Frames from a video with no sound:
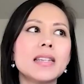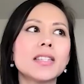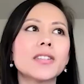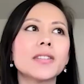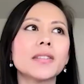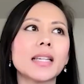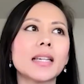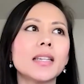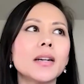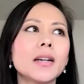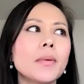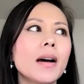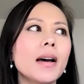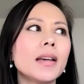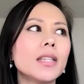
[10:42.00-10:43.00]
she was like, you know
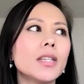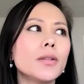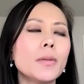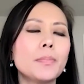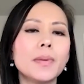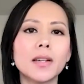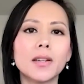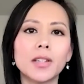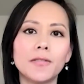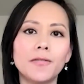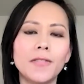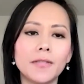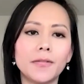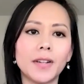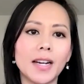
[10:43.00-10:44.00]
what, you would be a good
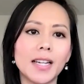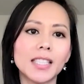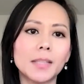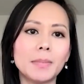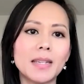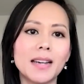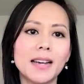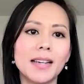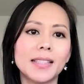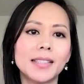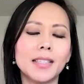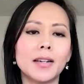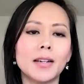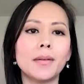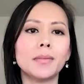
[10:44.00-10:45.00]
fit for us because,
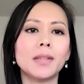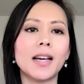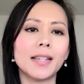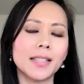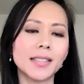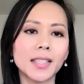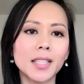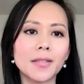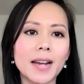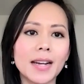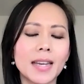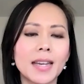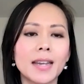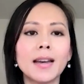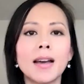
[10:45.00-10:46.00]
Lana's
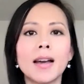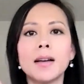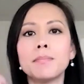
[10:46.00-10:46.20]
underwriting,